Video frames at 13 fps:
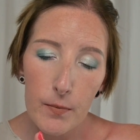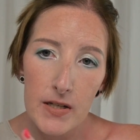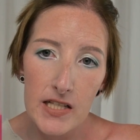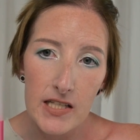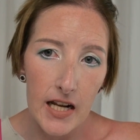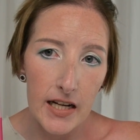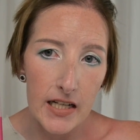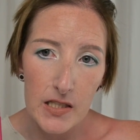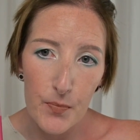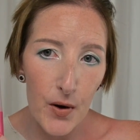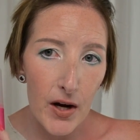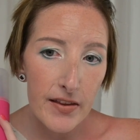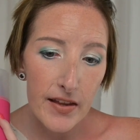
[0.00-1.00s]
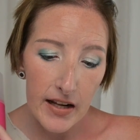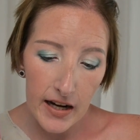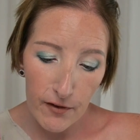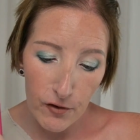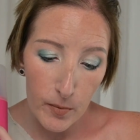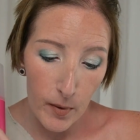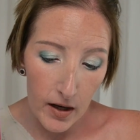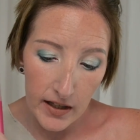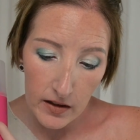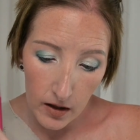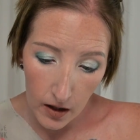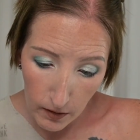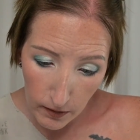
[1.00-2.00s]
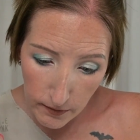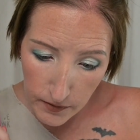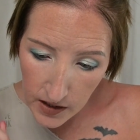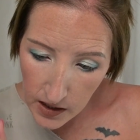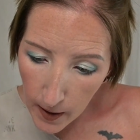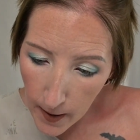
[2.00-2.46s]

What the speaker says: setting spray that everybody loves.